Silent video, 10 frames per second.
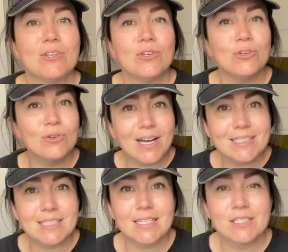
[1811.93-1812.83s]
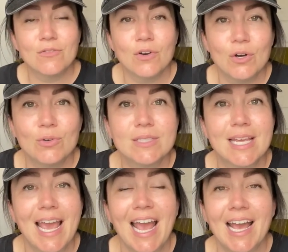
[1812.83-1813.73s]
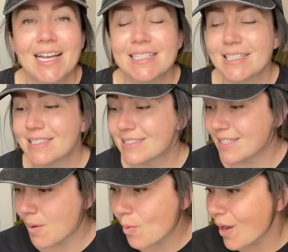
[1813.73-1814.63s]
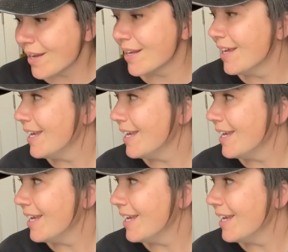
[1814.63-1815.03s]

you guys get to vote, and someone